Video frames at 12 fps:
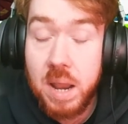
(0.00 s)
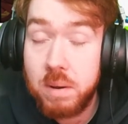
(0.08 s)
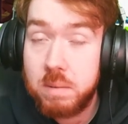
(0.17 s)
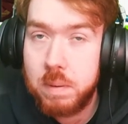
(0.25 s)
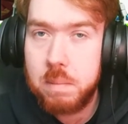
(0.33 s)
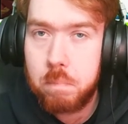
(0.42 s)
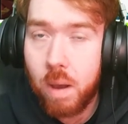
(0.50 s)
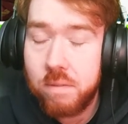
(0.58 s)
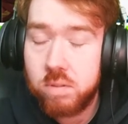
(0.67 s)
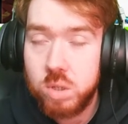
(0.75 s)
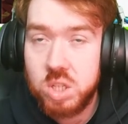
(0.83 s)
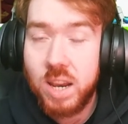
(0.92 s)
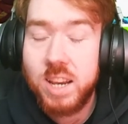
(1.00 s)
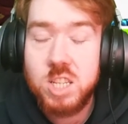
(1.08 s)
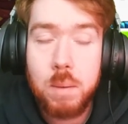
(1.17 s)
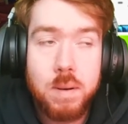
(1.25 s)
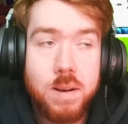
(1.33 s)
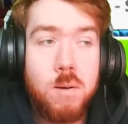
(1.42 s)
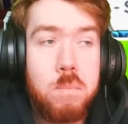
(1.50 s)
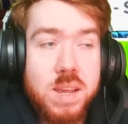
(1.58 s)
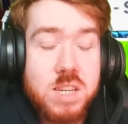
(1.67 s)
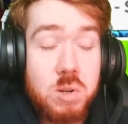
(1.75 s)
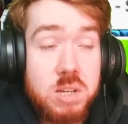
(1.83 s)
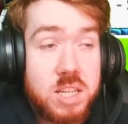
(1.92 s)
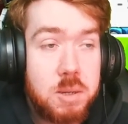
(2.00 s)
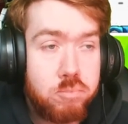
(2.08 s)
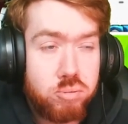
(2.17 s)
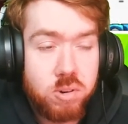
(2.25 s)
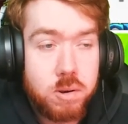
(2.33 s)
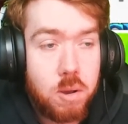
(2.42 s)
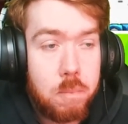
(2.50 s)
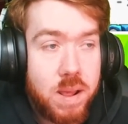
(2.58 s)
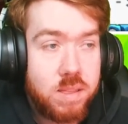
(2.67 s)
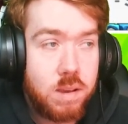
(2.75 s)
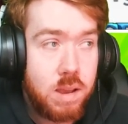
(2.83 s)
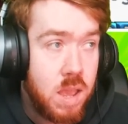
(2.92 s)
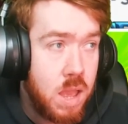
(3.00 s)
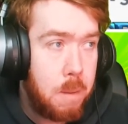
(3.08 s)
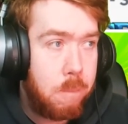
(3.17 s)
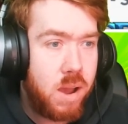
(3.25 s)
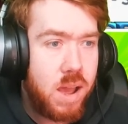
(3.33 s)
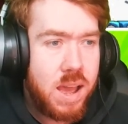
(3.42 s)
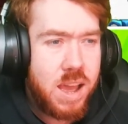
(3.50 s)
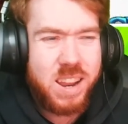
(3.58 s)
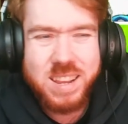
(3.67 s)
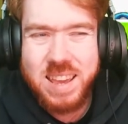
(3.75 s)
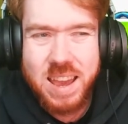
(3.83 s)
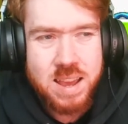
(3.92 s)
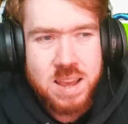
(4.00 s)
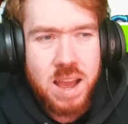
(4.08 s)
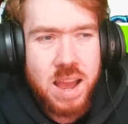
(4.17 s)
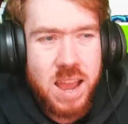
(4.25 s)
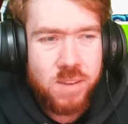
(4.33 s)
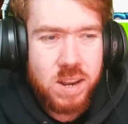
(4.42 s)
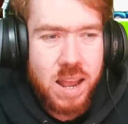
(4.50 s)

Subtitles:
Now he's been buffed or changed up a little bit, so he's actually probably a lot better. But yeah, if you